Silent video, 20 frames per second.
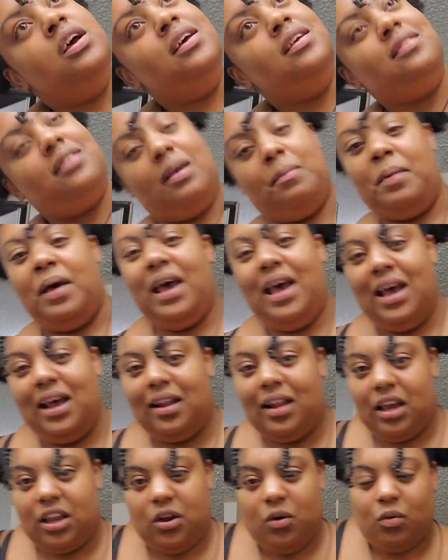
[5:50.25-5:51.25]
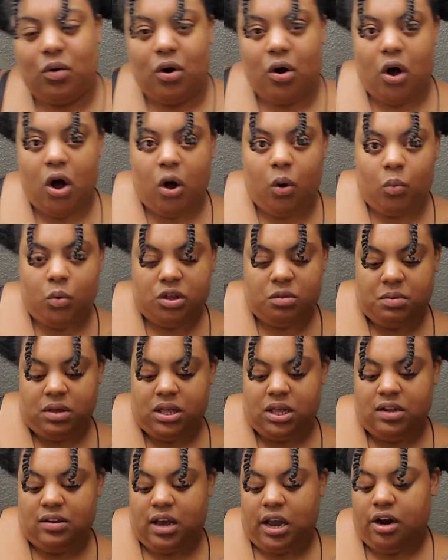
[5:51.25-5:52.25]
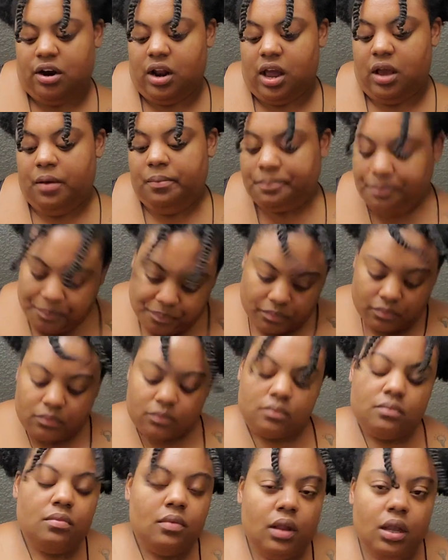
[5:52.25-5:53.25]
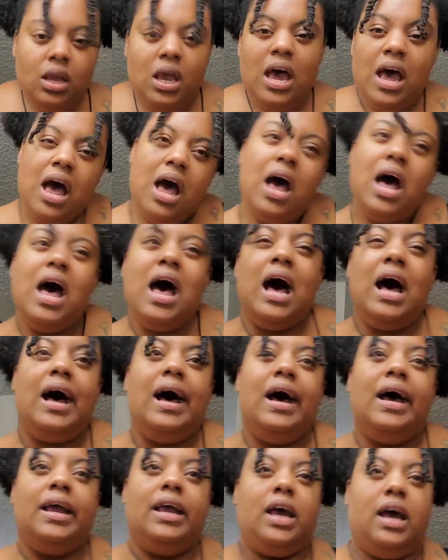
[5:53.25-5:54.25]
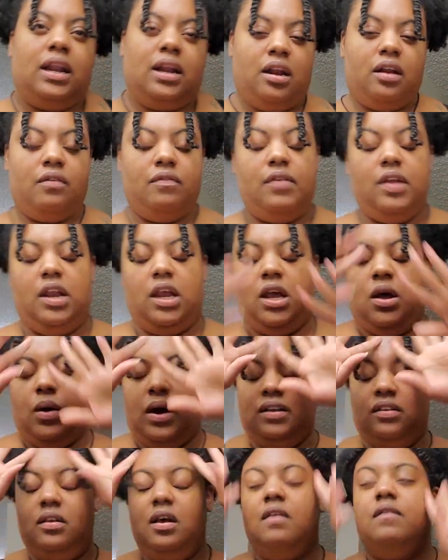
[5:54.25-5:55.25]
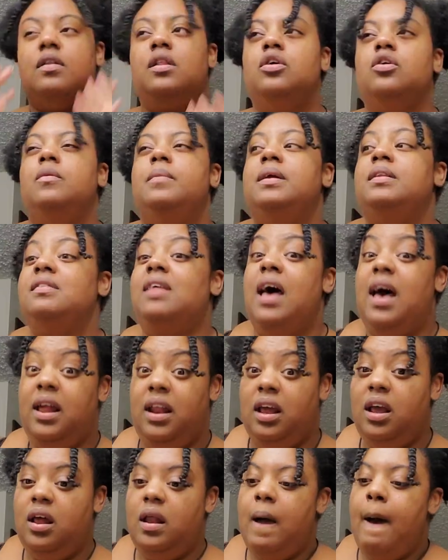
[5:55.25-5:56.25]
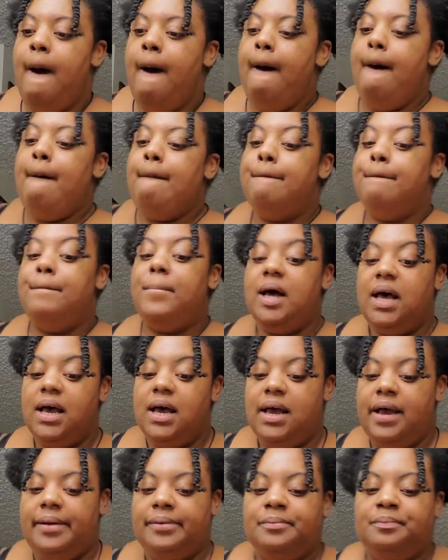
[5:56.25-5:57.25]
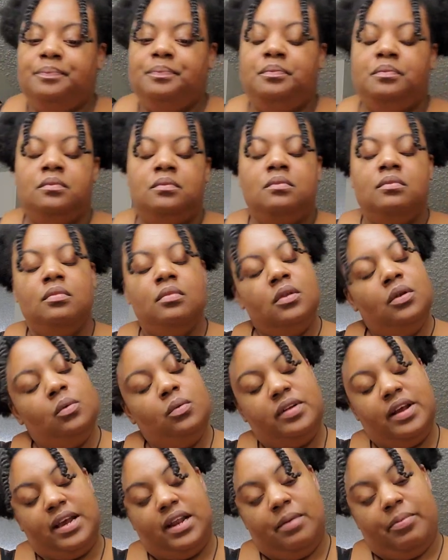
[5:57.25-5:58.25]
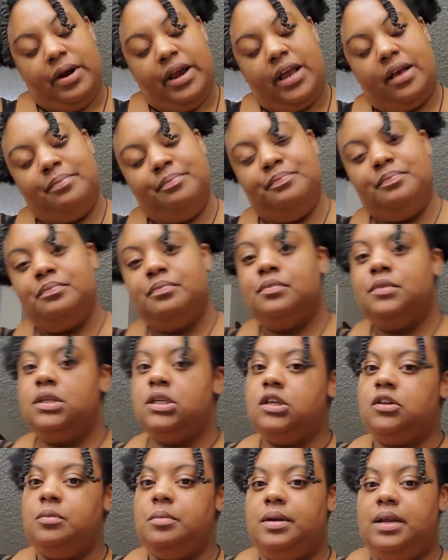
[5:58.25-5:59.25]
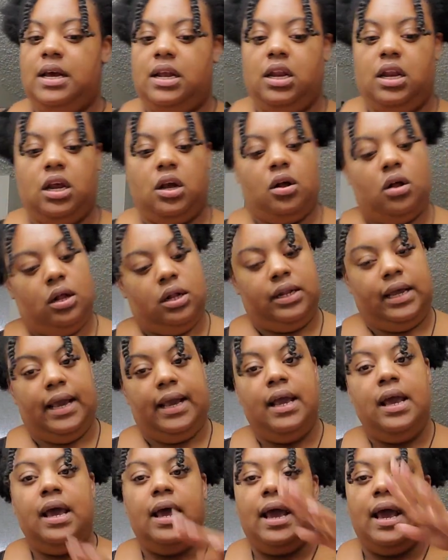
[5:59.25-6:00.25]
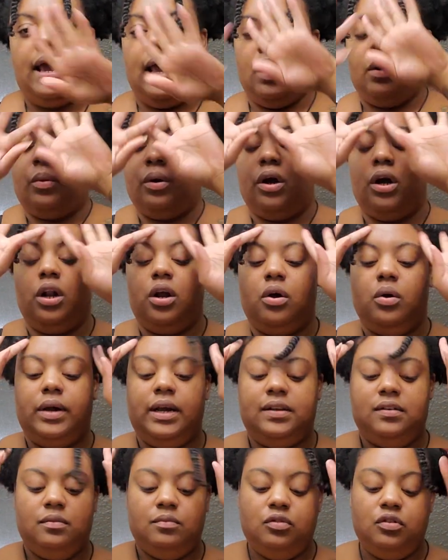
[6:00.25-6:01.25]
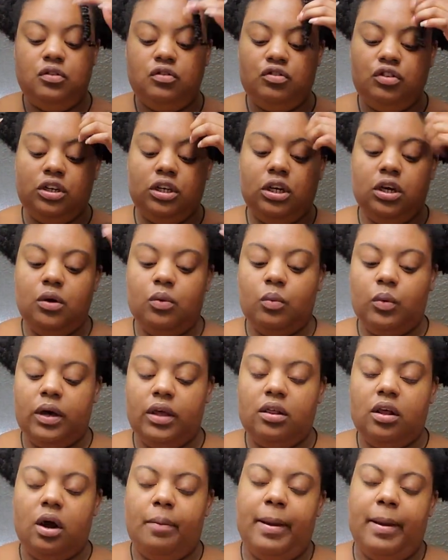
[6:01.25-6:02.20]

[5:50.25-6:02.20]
skip ahead like you were with me the entire day. I edited a video. I still have a little bit to edit, but we're taking a break because we've been editing all day. And we're gonna go get some sushi with our